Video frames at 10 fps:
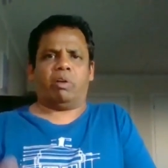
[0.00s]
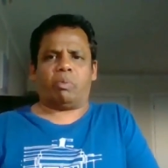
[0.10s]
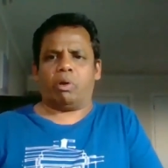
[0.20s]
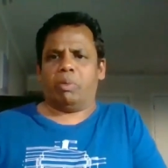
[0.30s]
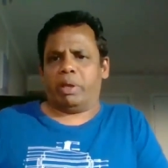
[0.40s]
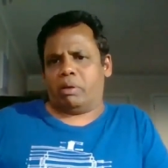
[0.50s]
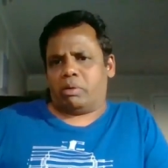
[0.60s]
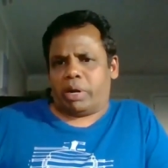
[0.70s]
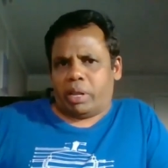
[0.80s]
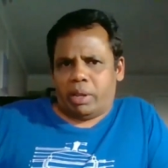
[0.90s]
would have probably
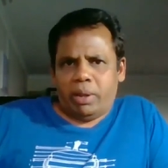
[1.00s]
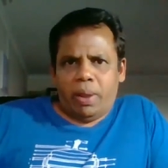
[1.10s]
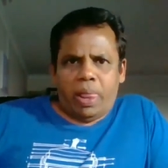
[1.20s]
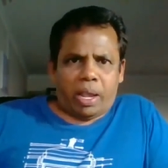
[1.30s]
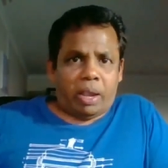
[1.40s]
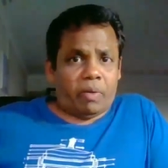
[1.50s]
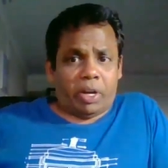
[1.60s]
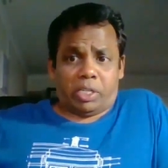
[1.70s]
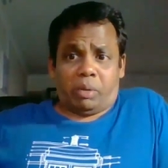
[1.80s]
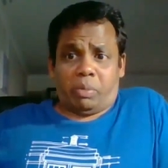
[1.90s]
already
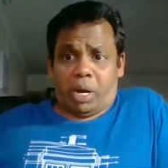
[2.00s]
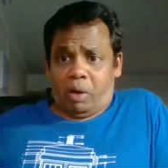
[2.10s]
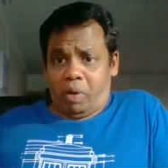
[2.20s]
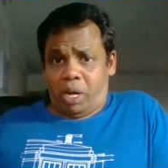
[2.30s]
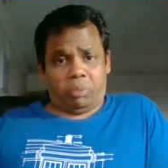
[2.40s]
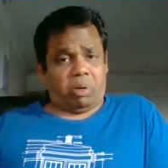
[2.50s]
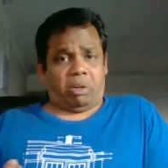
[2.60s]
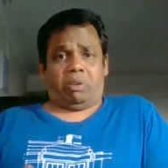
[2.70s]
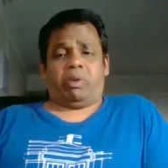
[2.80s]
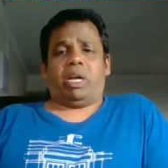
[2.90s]
given you some advice,
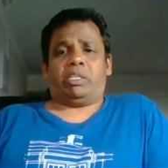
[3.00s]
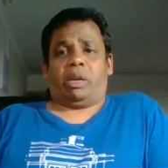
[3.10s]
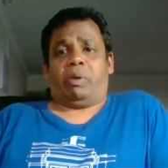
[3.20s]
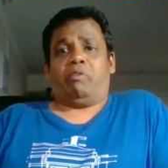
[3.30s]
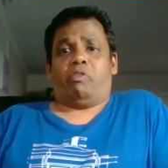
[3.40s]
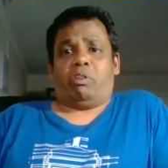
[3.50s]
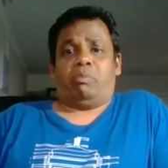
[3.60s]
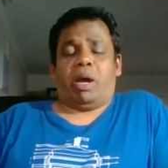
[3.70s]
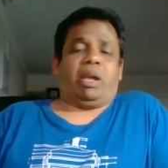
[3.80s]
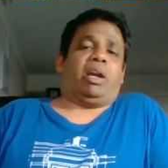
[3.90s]
but you are asking me for
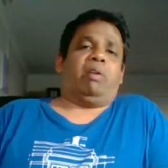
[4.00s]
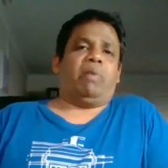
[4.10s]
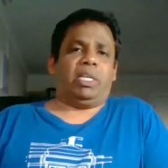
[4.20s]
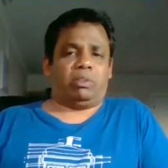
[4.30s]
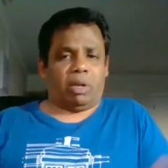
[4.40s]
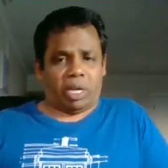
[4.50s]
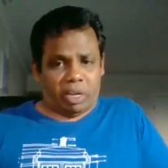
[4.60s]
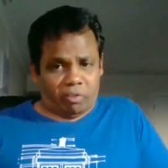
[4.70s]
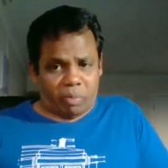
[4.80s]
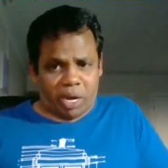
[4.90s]
my advice. I'll
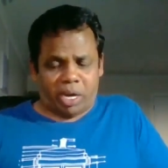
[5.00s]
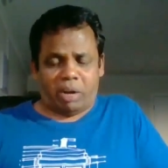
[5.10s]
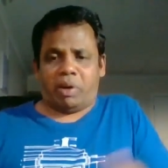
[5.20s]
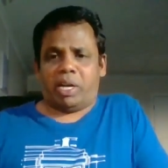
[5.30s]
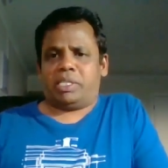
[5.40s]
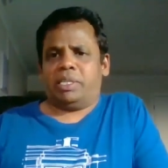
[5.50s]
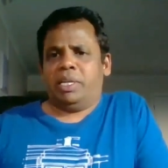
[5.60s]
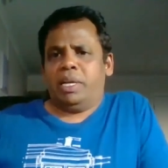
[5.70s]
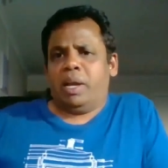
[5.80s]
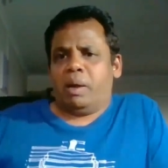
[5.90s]
give my advice.
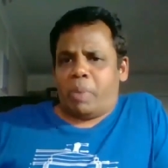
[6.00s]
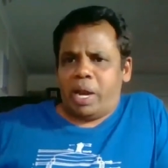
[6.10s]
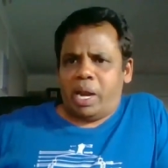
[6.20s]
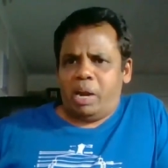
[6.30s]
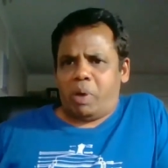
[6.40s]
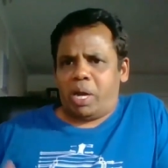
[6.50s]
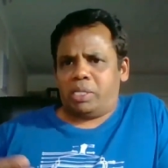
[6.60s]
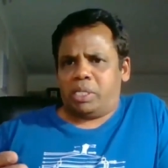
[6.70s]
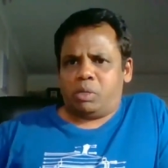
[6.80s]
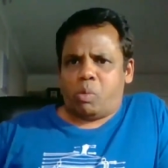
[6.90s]
My
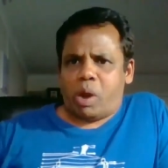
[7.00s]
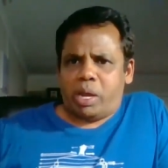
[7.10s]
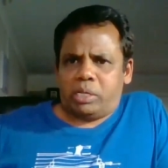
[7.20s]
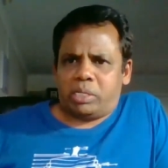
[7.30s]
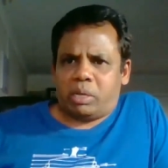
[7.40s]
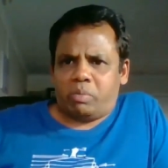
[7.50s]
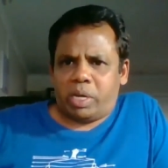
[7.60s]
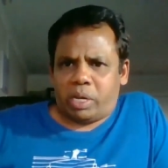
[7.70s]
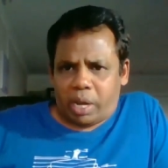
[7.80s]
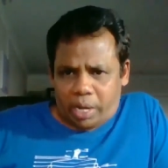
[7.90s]
advice is why is
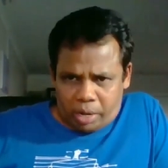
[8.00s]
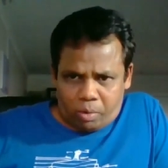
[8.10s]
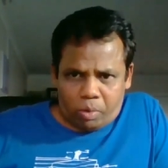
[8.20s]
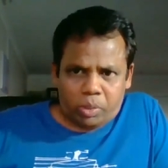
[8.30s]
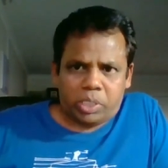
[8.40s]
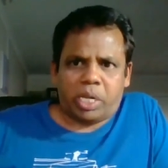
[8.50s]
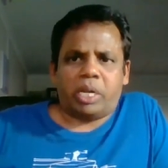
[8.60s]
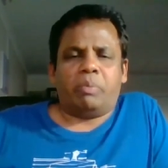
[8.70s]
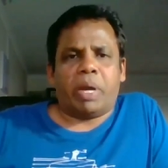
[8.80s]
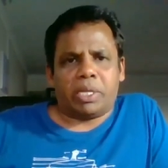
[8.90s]
somebody like you who's
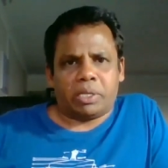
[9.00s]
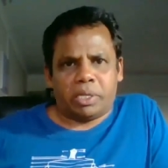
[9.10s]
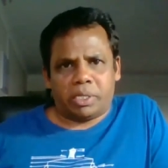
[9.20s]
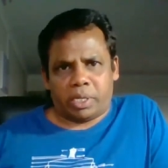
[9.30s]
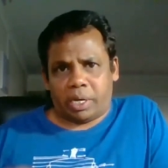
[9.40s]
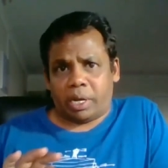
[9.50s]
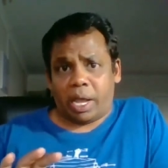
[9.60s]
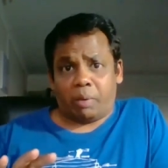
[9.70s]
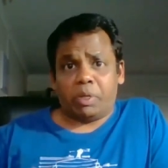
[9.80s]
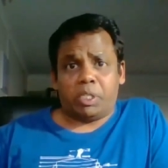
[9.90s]
done a bachelor's in
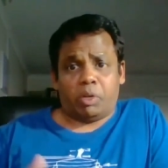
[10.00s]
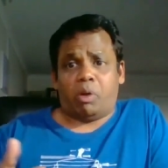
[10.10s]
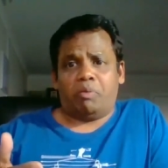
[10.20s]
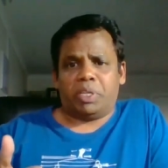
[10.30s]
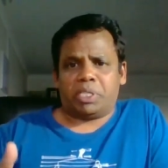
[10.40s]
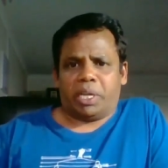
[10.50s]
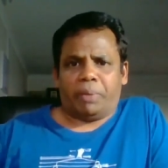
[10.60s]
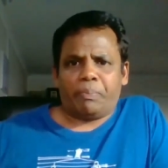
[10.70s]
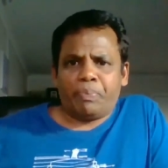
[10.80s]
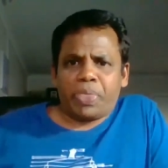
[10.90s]
language? You
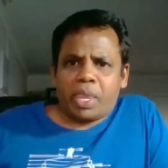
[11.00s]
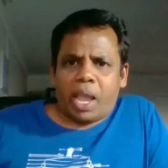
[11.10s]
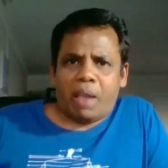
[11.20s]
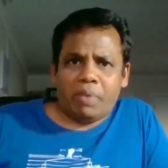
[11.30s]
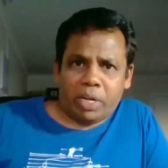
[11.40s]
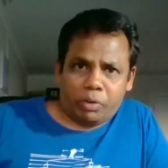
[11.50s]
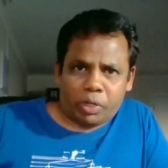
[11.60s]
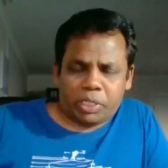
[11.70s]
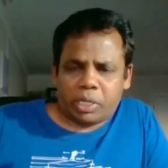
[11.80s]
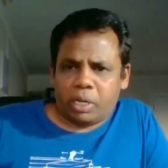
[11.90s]
obviously have an
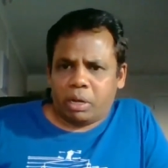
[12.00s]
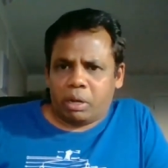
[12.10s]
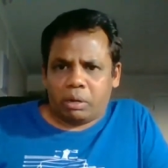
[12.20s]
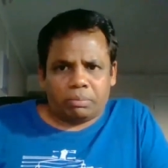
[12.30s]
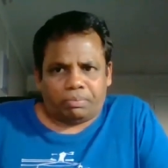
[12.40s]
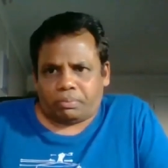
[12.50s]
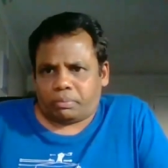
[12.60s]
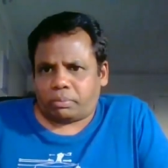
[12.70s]
interest in um,